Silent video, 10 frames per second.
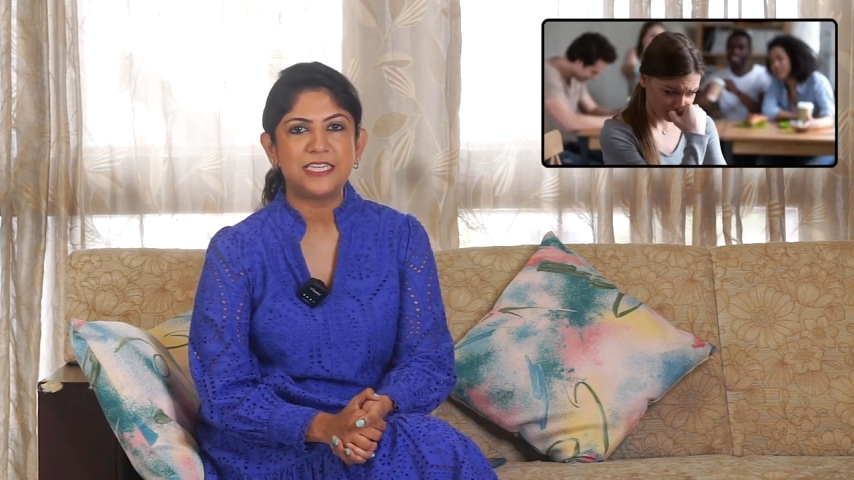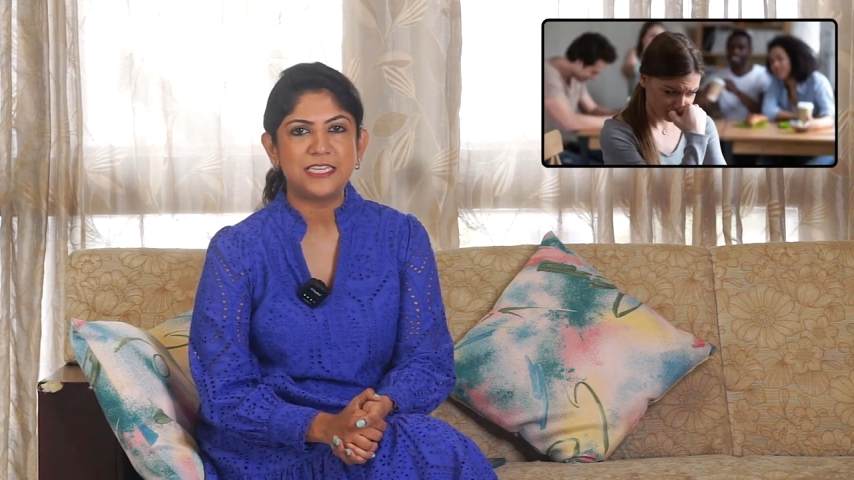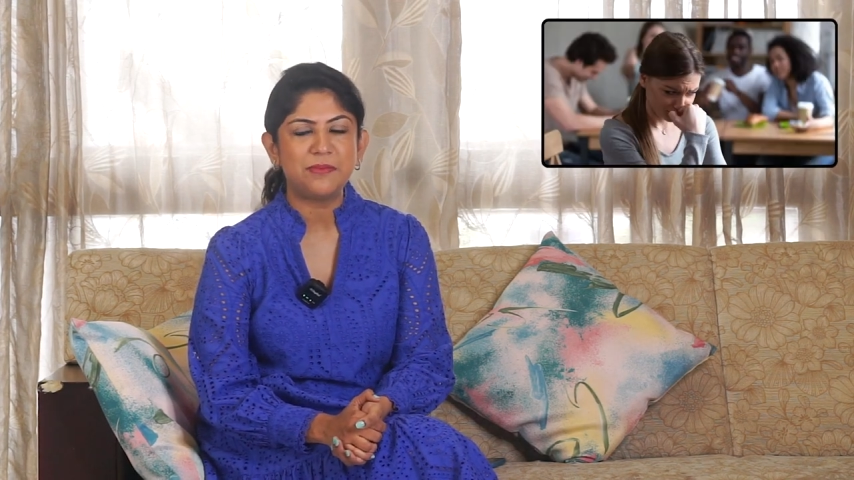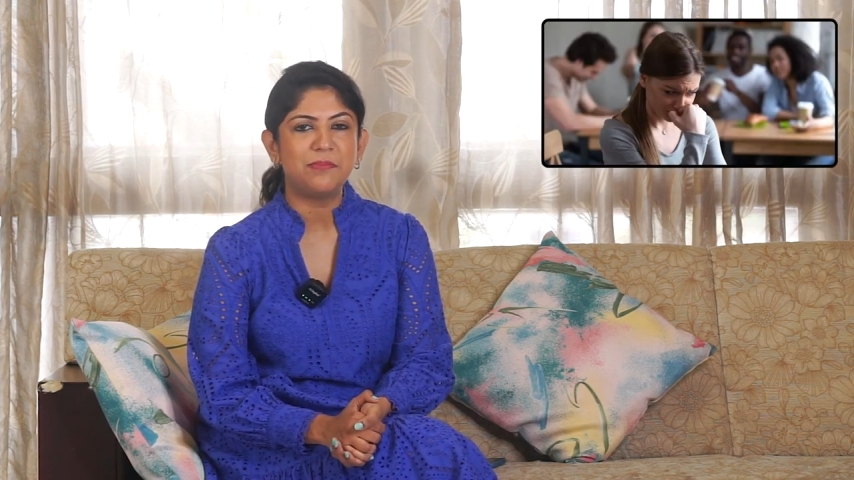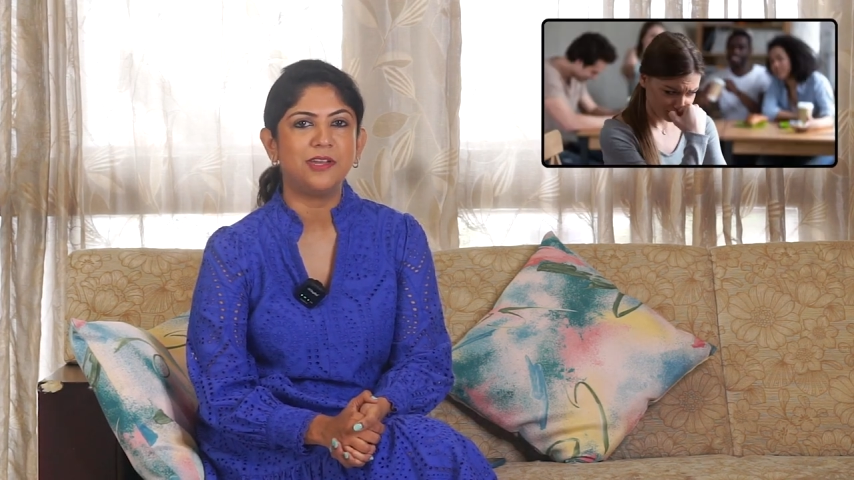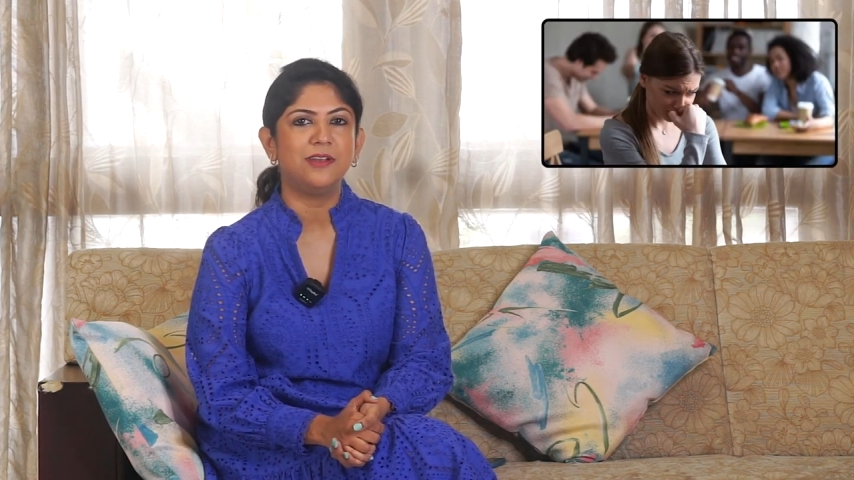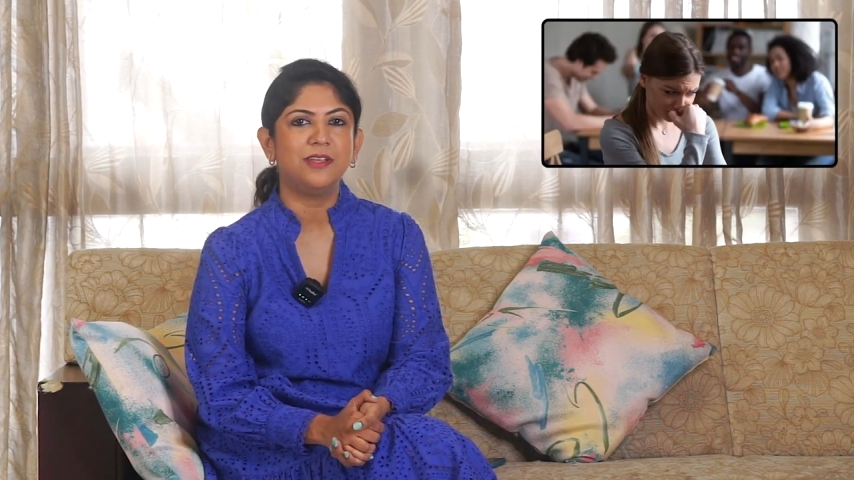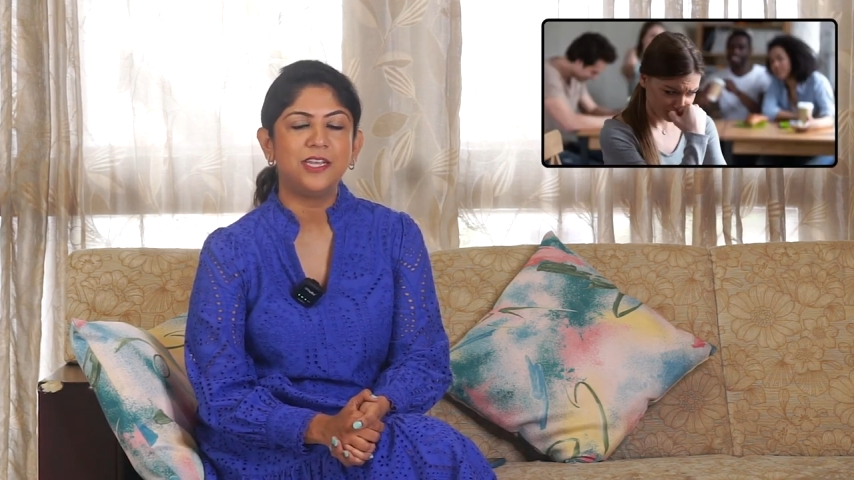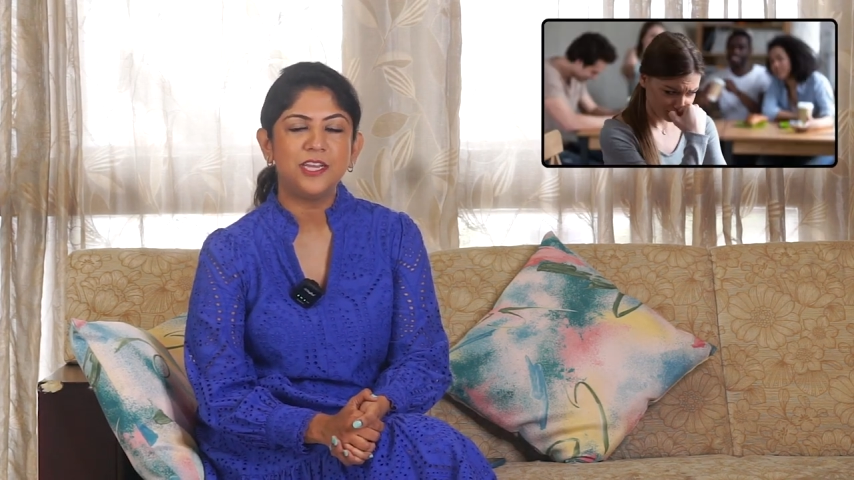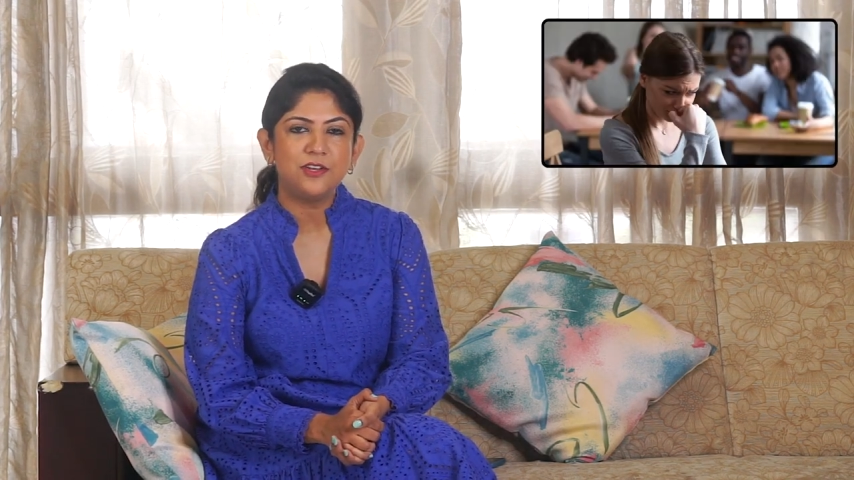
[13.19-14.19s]
timid,
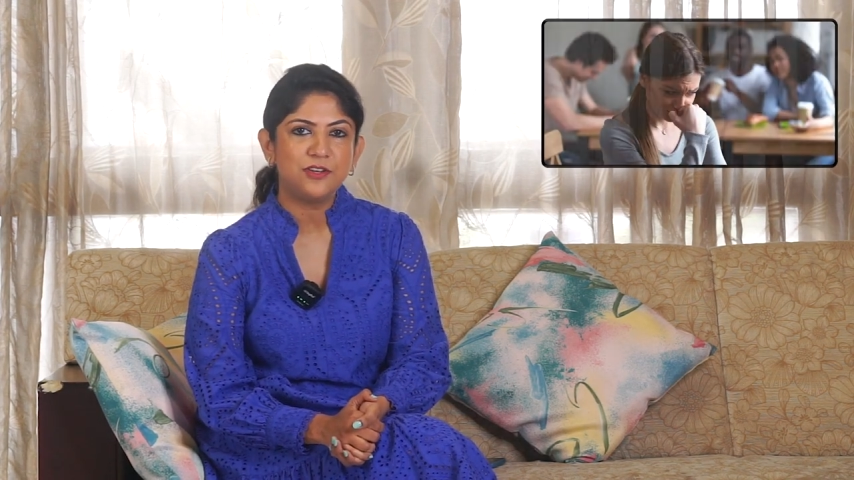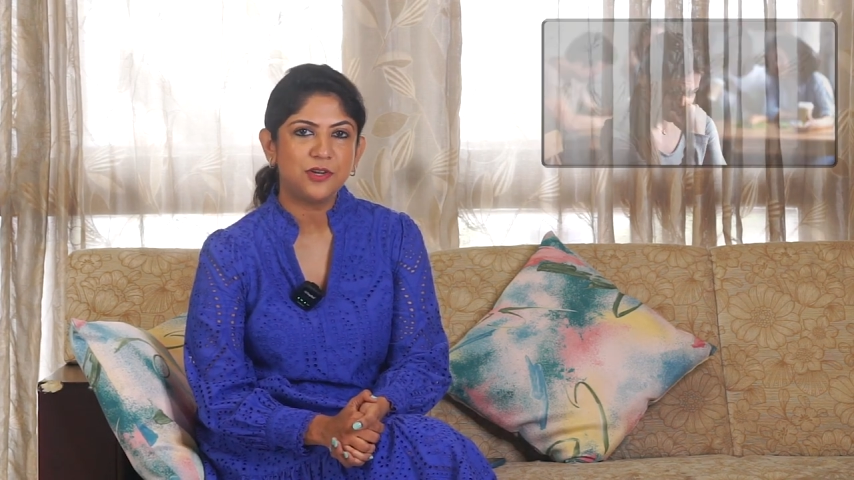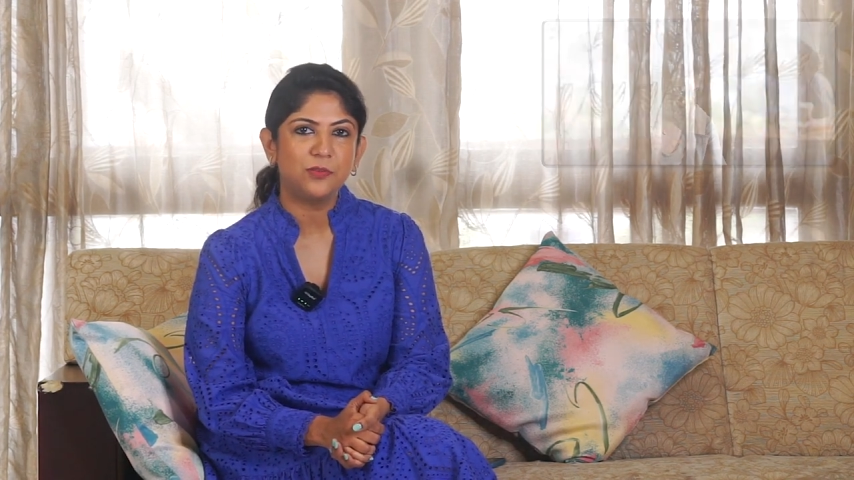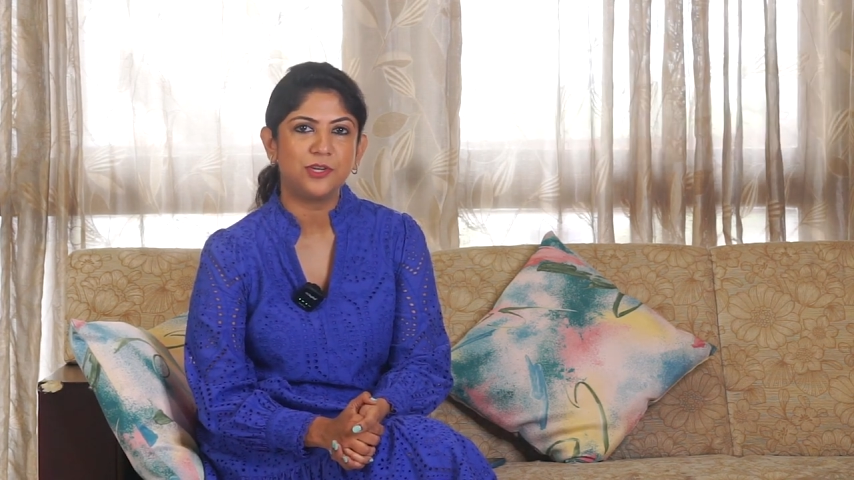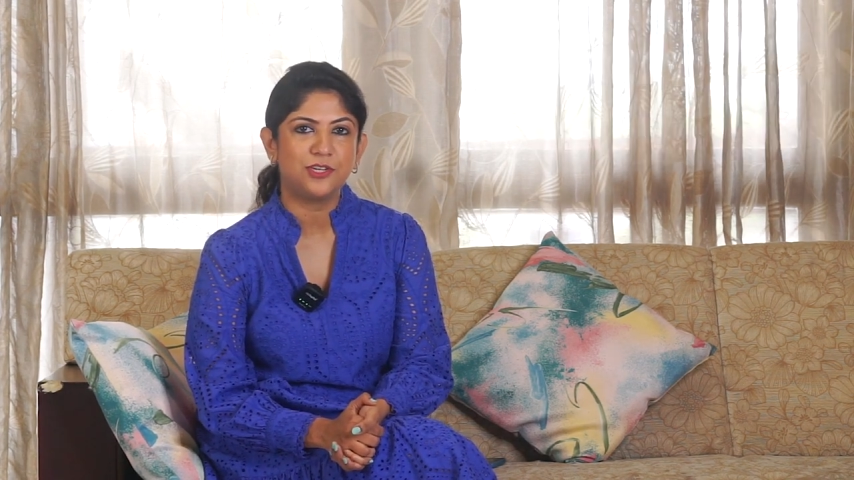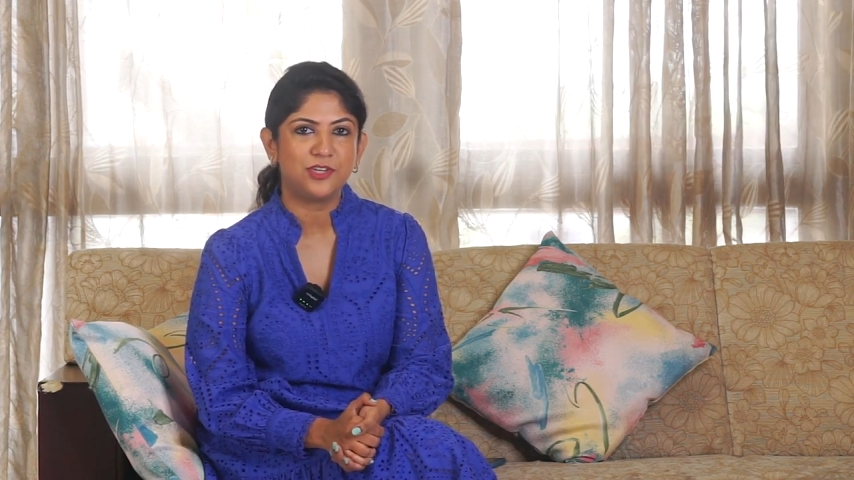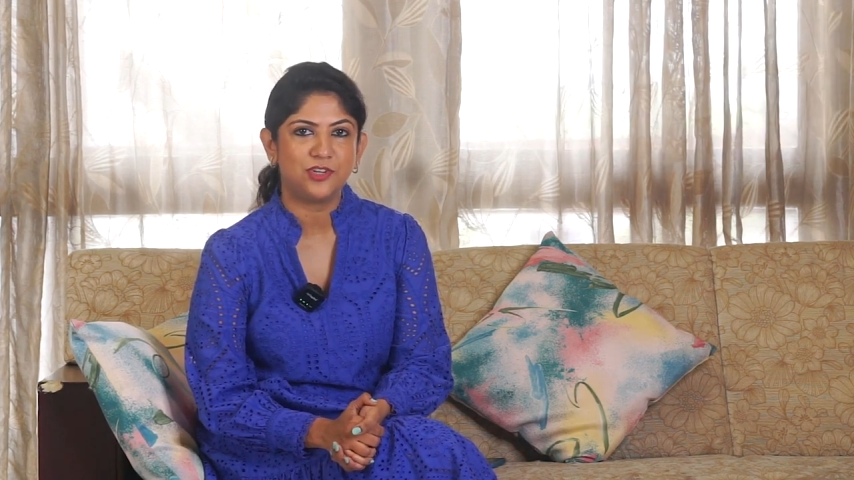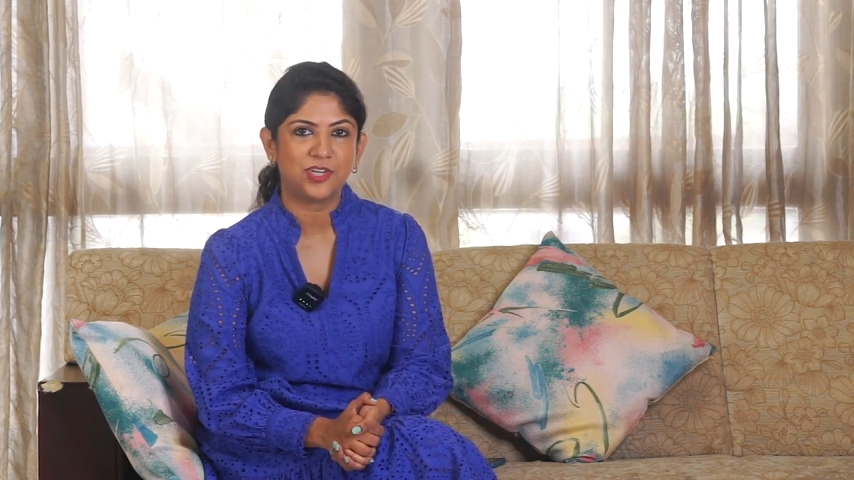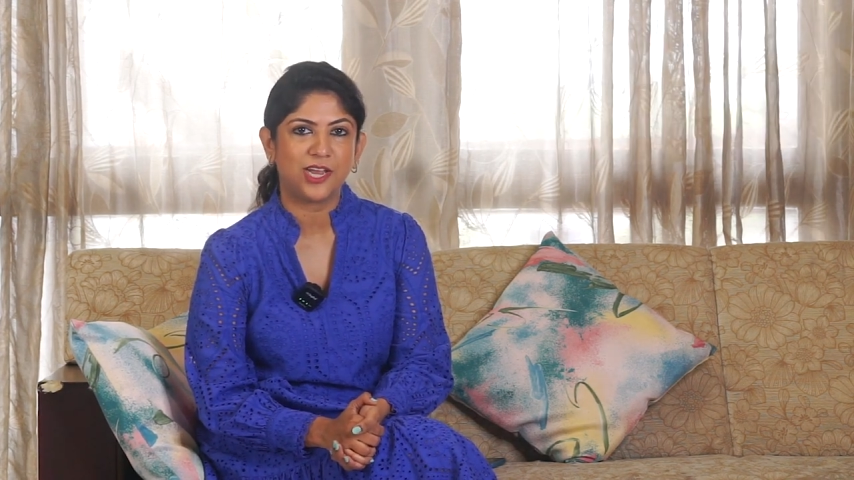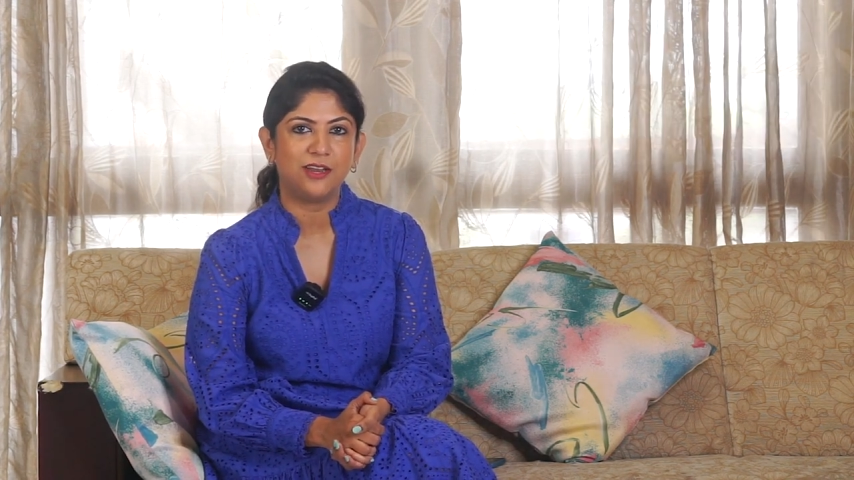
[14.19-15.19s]
introverted
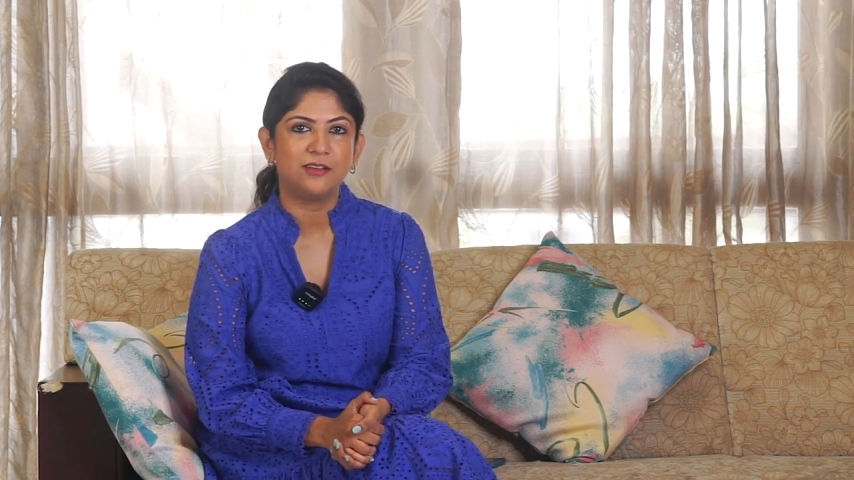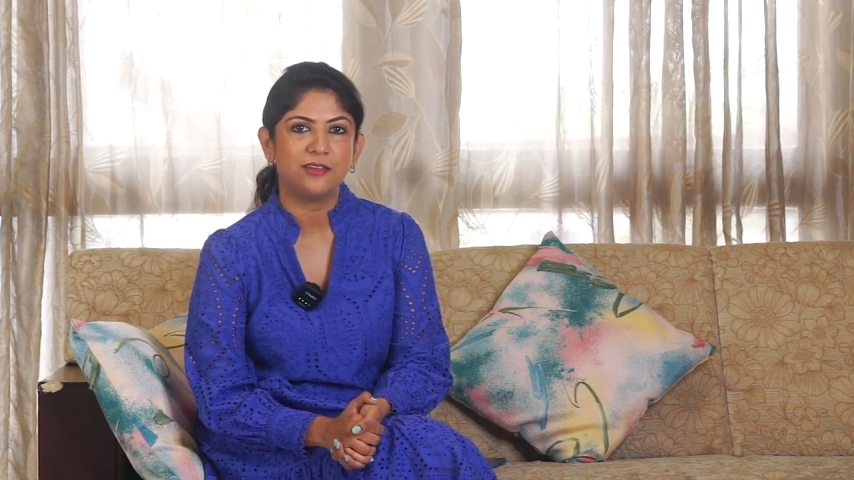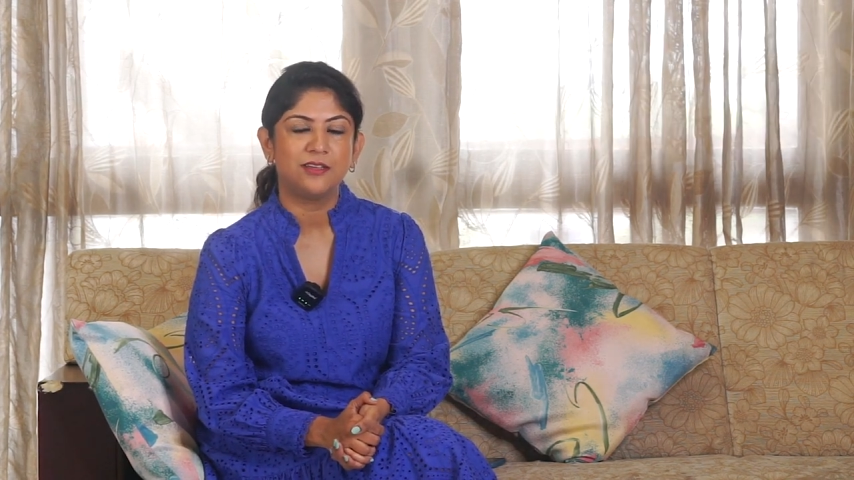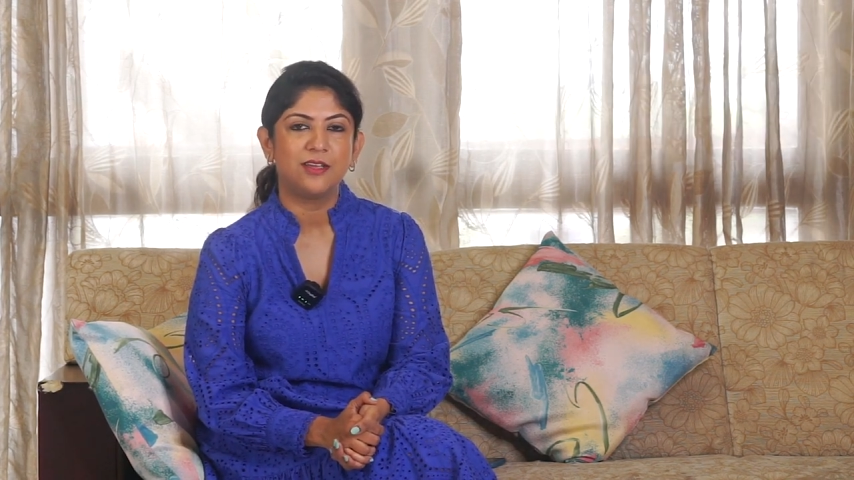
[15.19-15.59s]
child.